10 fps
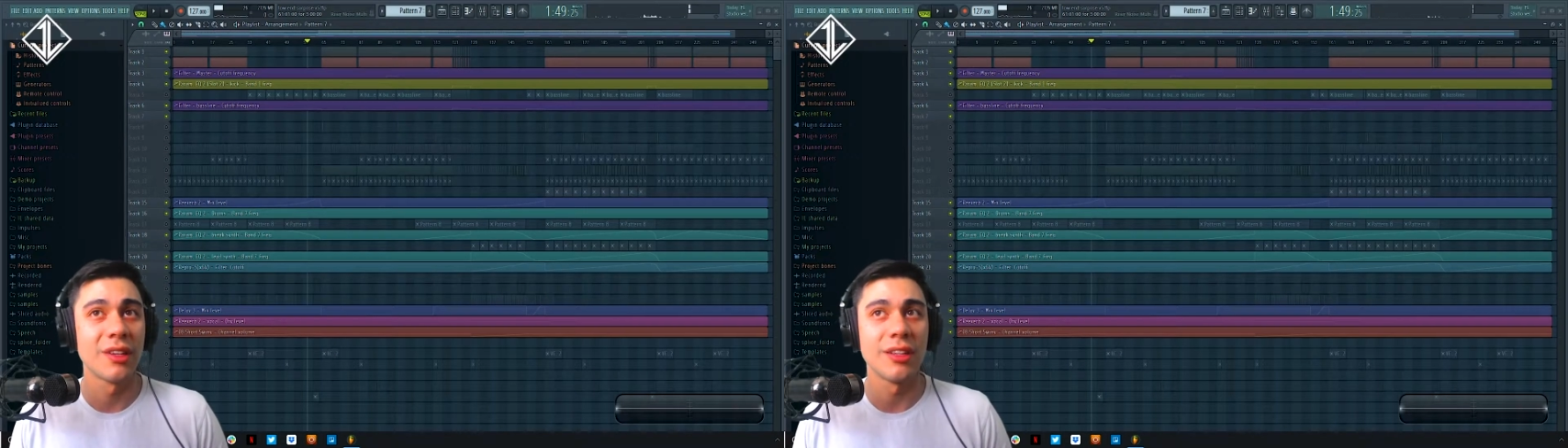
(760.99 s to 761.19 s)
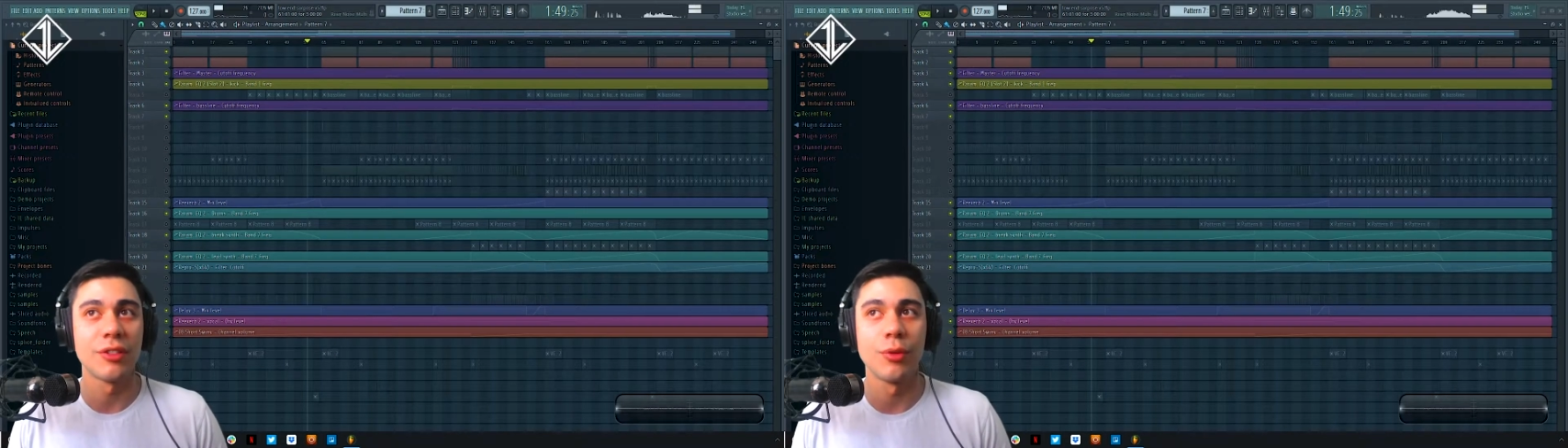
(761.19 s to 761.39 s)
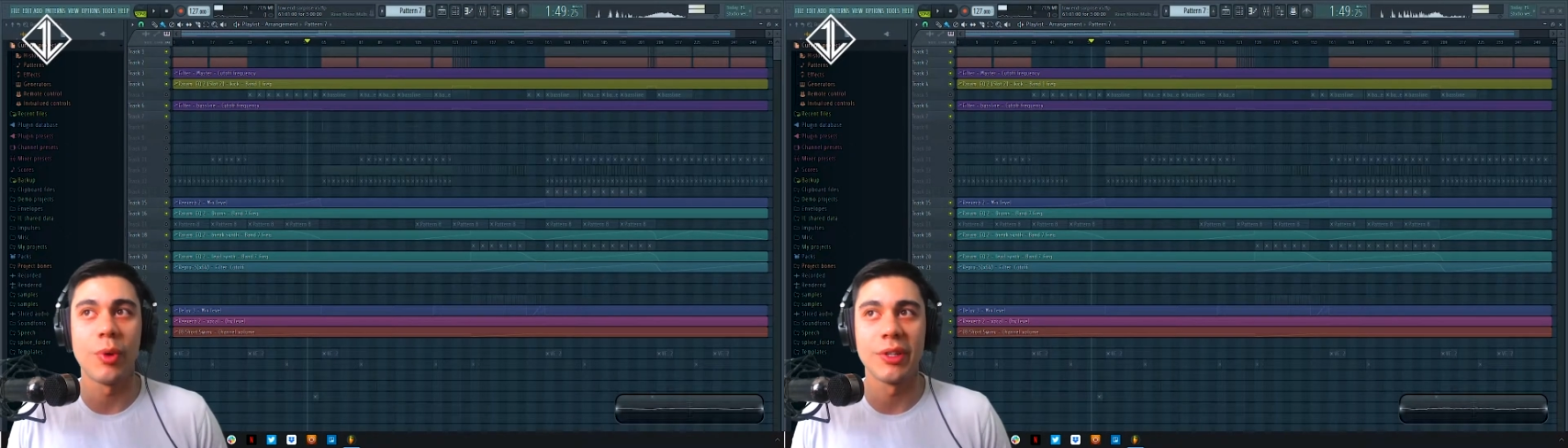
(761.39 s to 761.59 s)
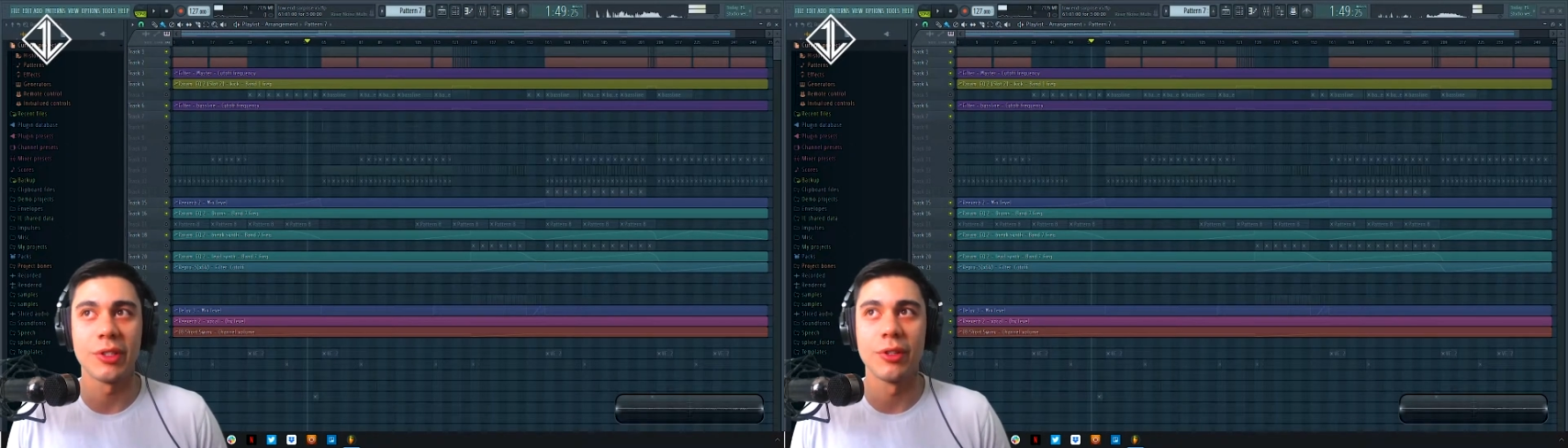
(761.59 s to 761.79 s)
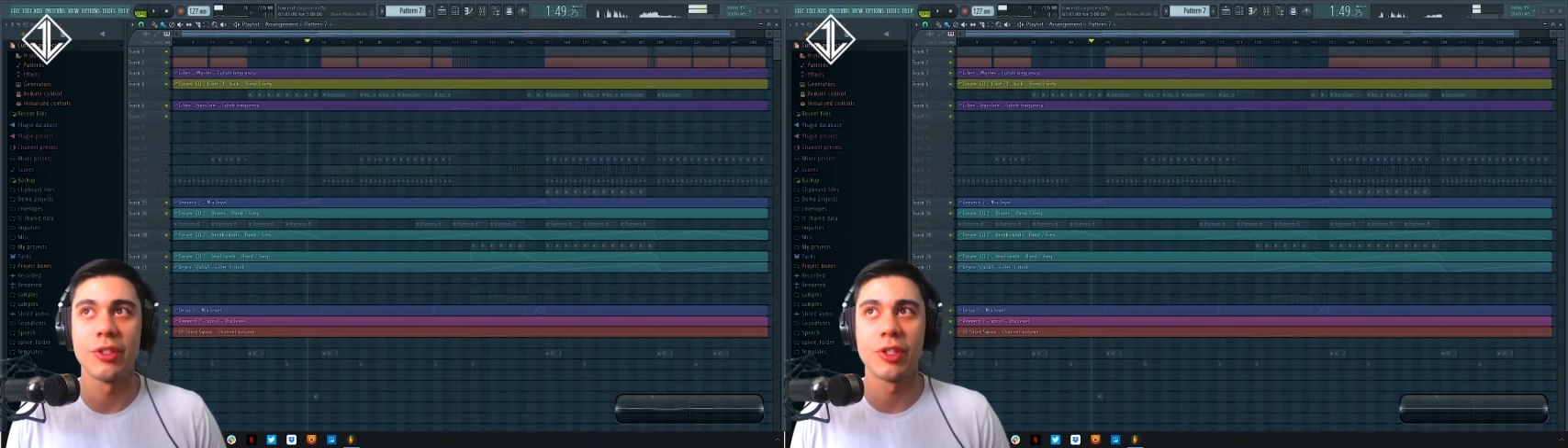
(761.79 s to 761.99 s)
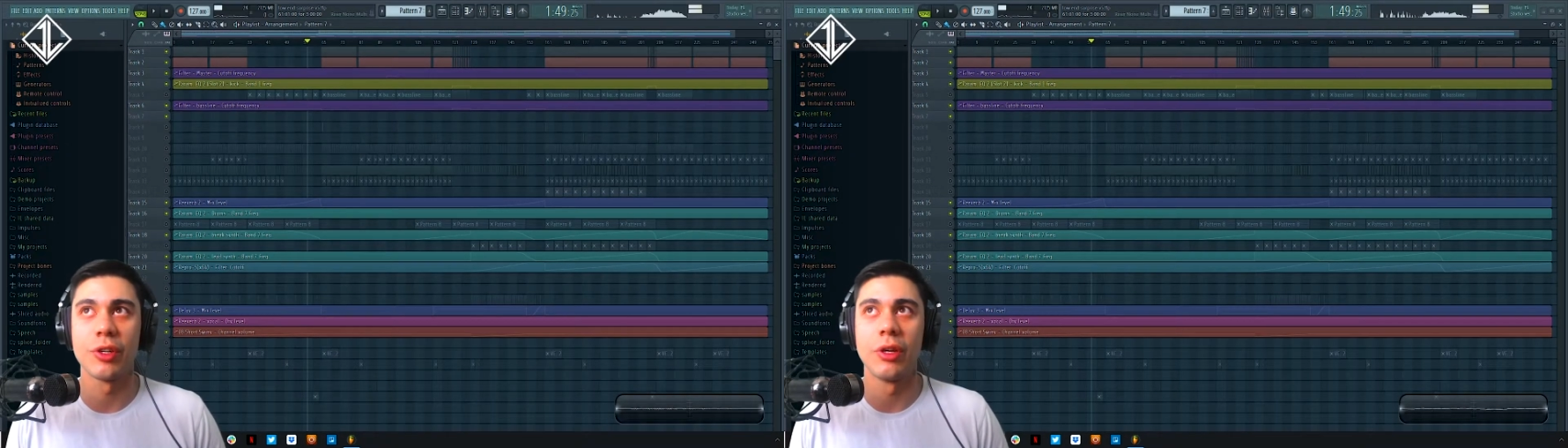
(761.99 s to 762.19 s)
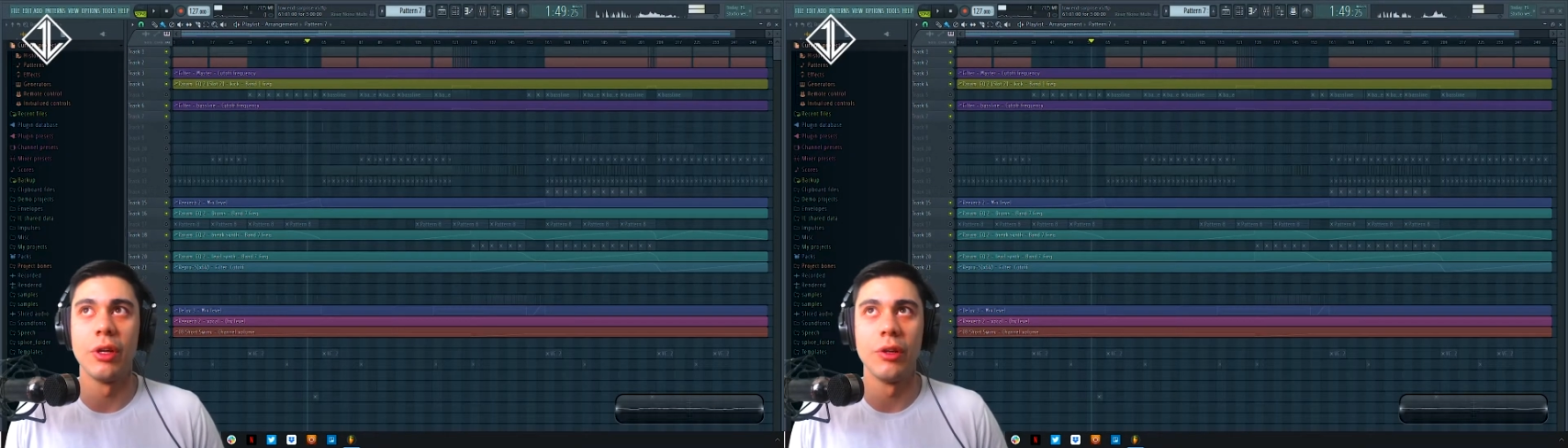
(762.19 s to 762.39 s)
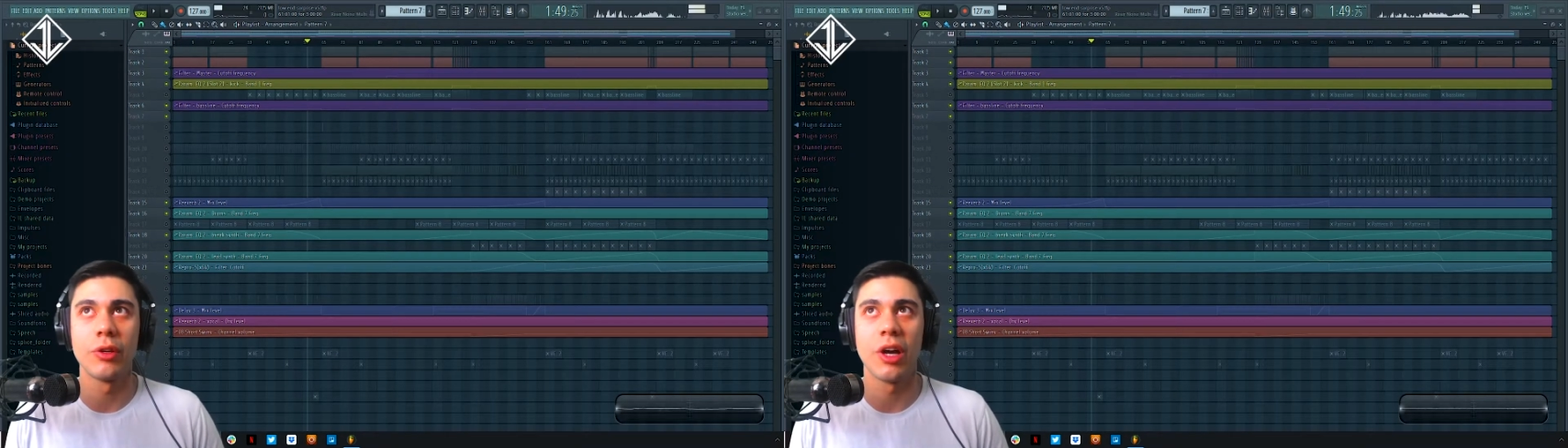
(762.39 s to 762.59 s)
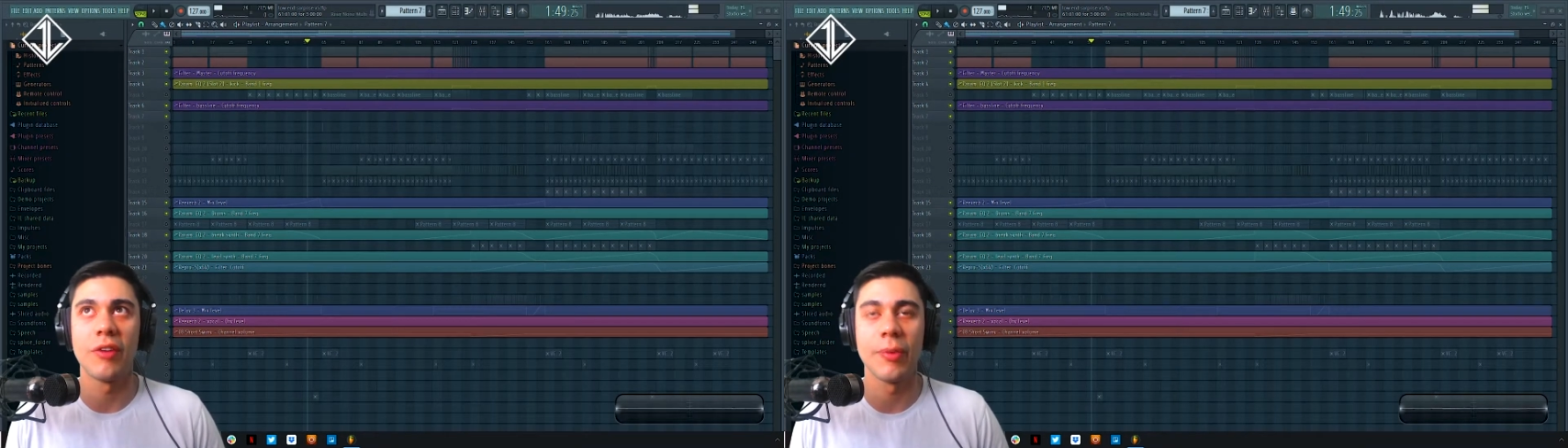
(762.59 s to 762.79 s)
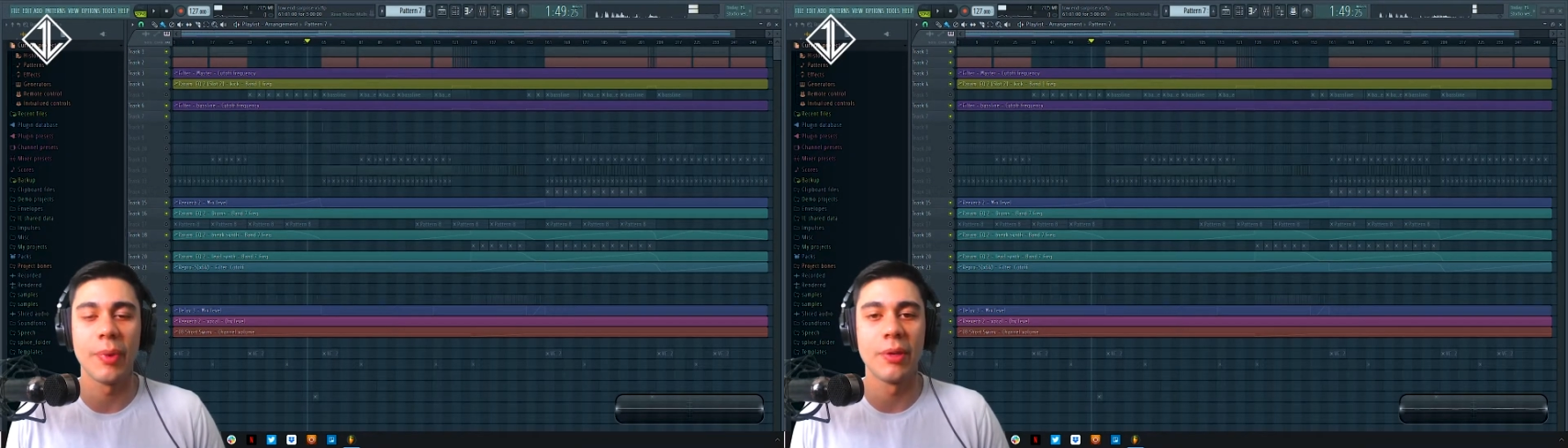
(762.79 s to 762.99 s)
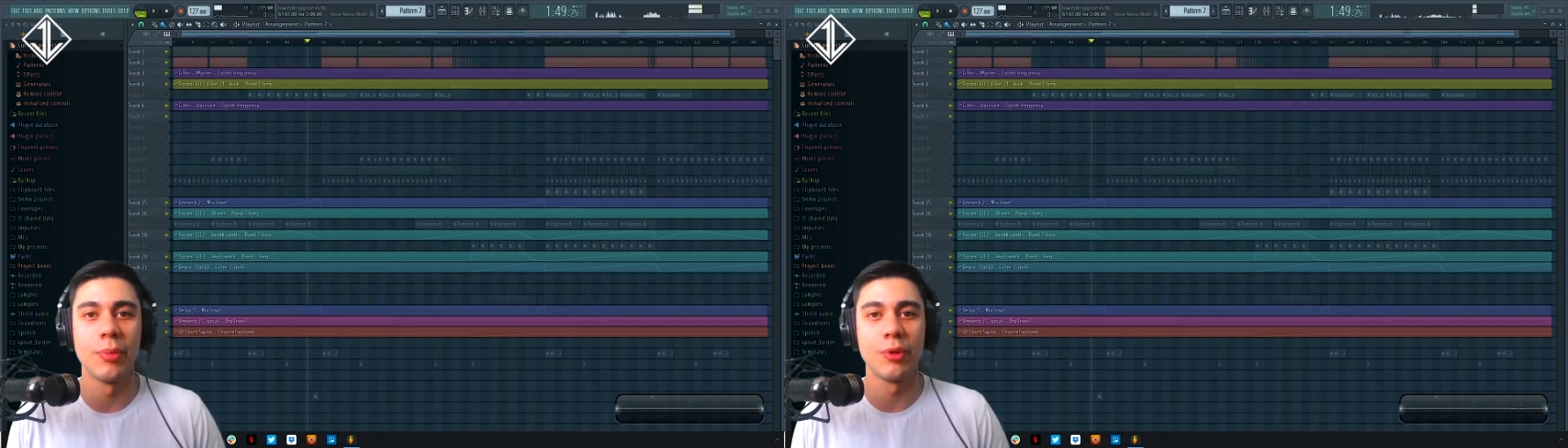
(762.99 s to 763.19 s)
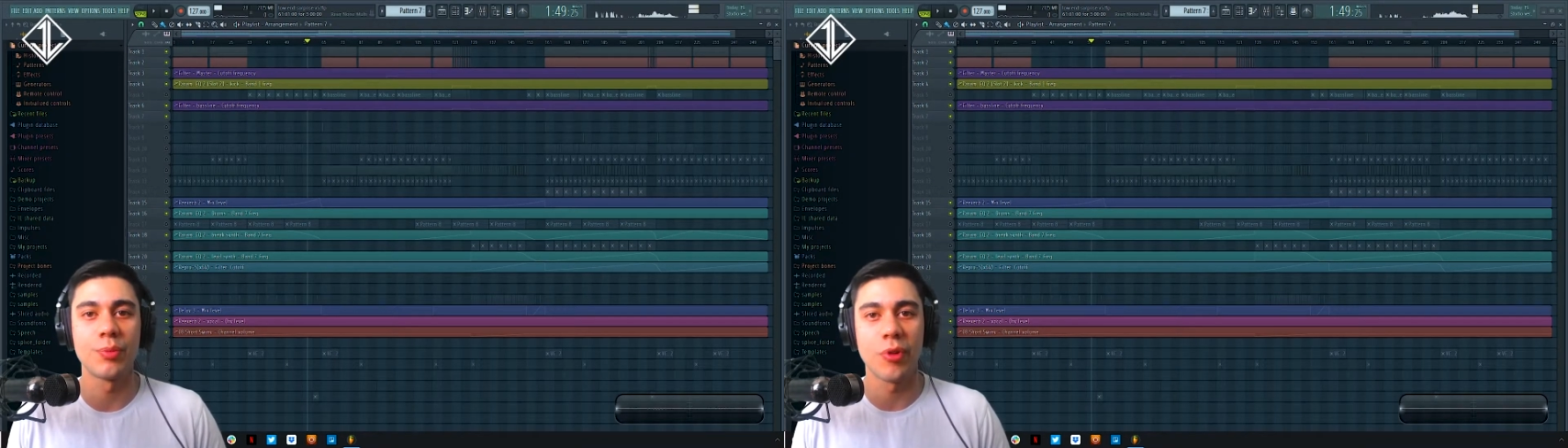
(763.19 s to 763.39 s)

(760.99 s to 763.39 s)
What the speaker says: It's always good to look at other people's